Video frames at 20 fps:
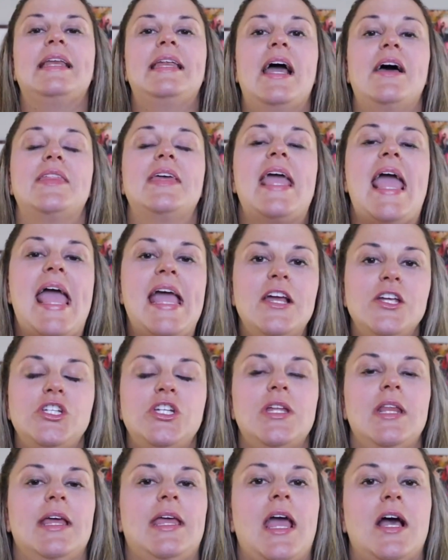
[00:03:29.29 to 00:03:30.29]
Now the
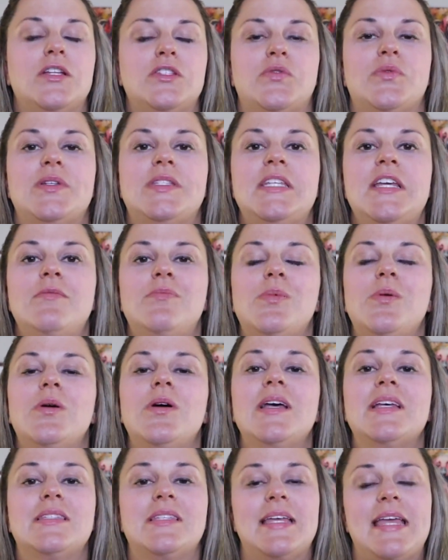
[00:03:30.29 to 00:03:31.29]
aging accounts receivable
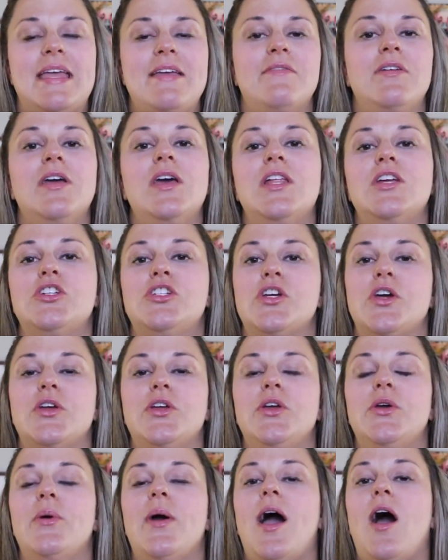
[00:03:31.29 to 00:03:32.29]
is even going to show
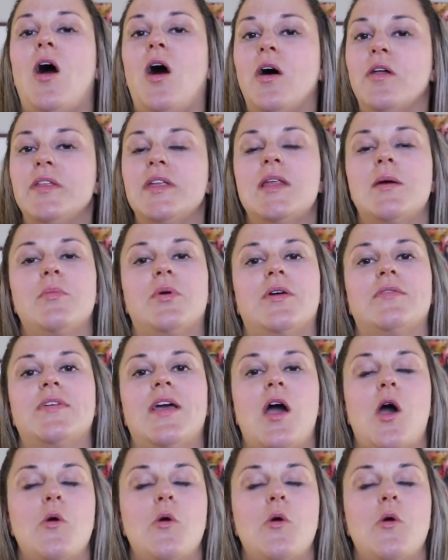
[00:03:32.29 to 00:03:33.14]
you all the number of